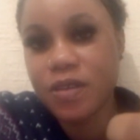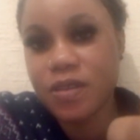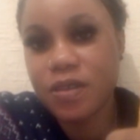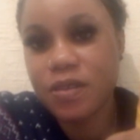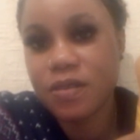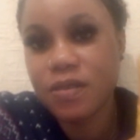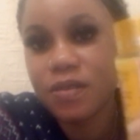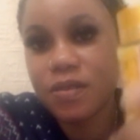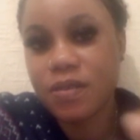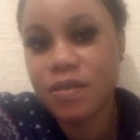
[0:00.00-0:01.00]
see
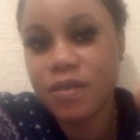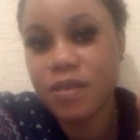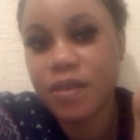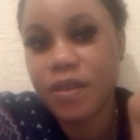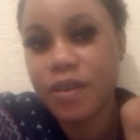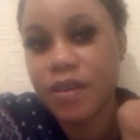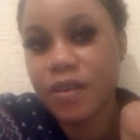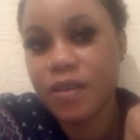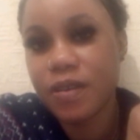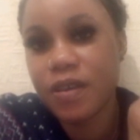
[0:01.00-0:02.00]
here
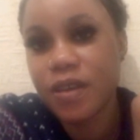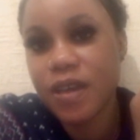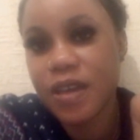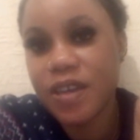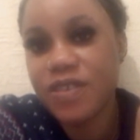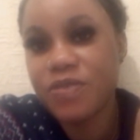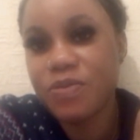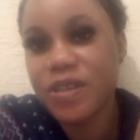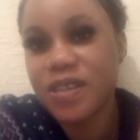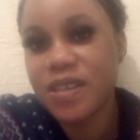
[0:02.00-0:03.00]
is
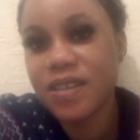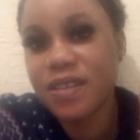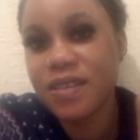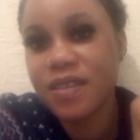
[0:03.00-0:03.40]
written